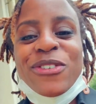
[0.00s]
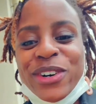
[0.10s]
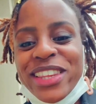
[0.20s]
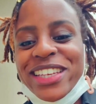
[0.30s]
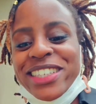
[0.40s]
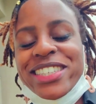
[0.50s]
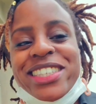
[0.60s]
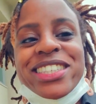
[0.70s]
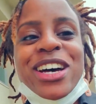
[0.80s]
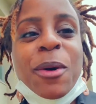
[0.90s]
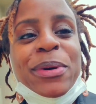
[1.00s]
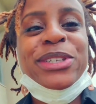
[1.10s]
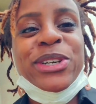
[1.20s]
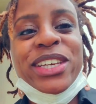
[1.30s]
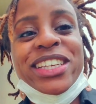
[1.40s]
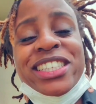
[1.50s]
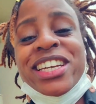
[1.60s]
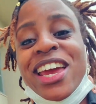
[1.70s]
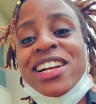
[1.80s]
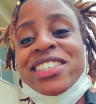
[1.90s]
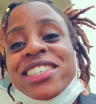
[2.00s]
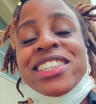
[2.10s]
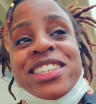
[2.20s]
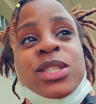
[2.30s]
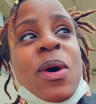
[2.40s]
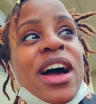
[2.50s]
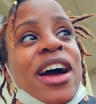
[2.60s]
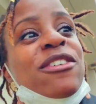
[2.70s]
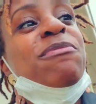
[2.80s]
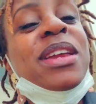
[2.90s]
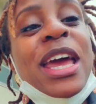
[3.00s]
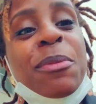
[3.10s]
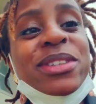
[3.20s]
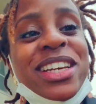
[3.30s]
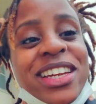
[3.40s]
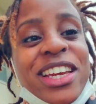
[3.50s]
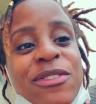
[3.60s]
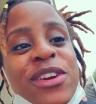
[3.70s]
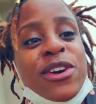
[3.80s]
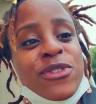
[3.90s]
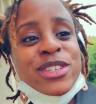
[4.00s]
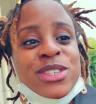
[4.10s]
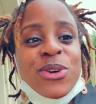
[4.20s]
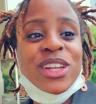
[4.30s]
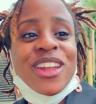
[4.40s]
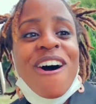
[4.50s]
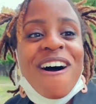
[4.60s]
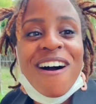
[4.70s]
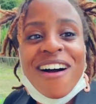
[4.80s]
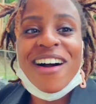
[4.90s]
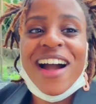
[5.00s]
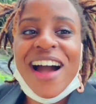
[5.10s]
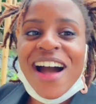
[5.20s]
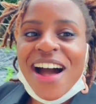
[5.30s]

for this opportunity, this chance, and this is why I've been able to live here for so long,